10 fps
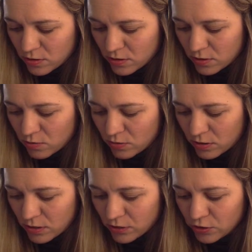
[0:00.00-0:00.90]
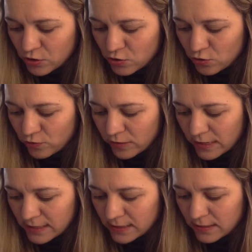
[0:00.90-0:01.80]
I want R two to be
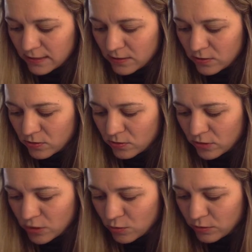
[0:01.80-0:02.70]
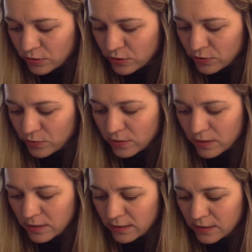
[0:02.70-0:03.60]
less than or equal to
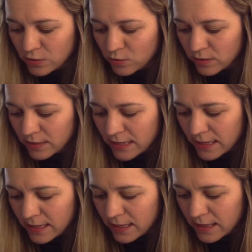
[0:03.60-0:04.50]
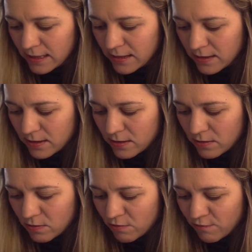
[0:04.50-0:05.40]
at least one-tenth
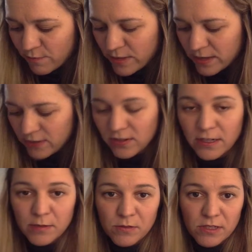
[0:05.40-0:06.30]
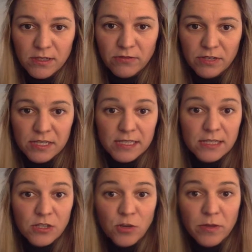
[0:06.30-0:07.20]
of beta times the
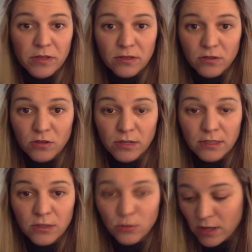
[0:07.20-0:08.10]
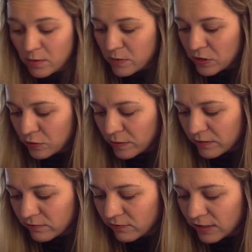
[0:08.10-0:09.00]
resistance connected to the emitter. By
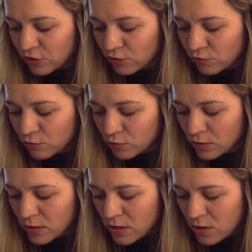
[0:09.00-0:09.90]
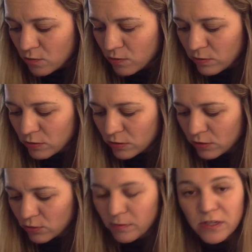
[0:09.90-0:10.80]
the reflection rule, when we looked
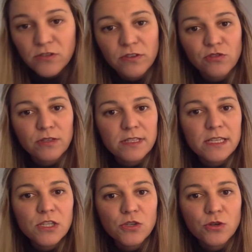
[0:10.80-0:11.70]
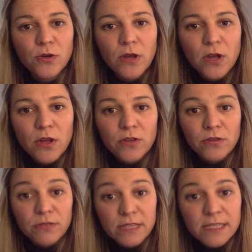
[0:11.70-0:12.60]
into the base of a transistor,
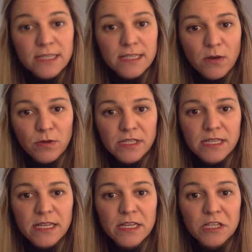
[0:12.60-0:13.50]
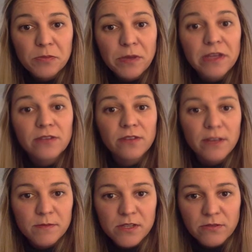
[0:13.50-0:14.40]
the resistance that we see is beta
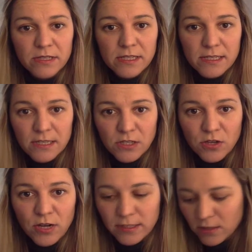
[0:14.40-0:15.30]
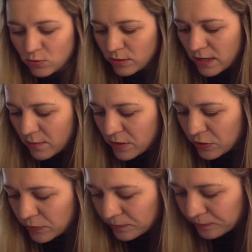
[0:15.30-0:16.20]
times the resistance connected to the emitter.